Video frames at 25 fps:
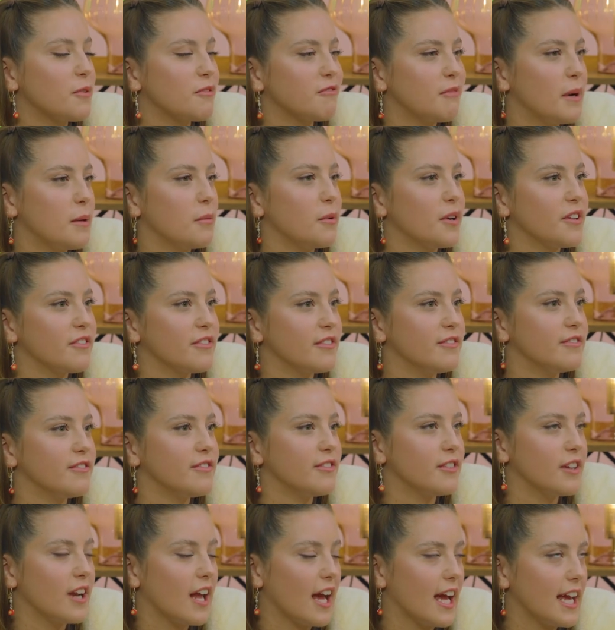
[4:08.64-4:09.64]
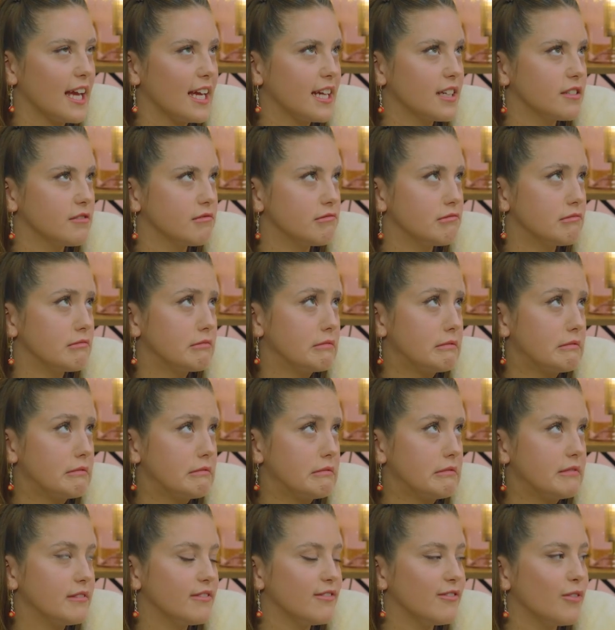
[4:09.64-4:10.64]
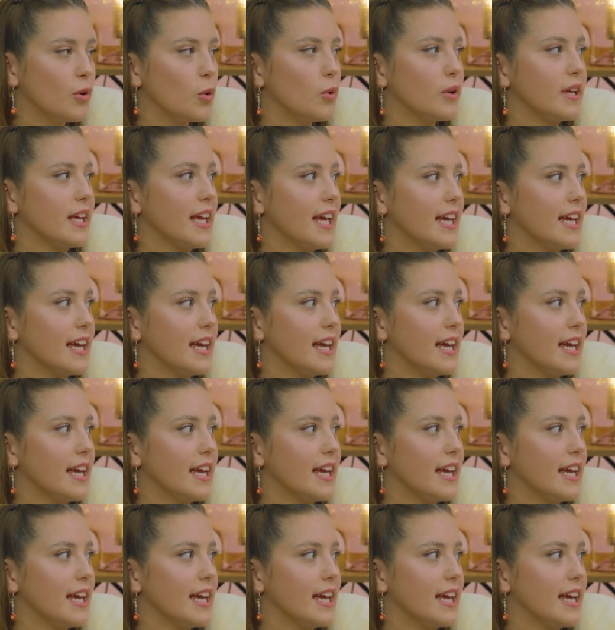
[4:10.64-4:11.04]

been with my boyfriend for like 4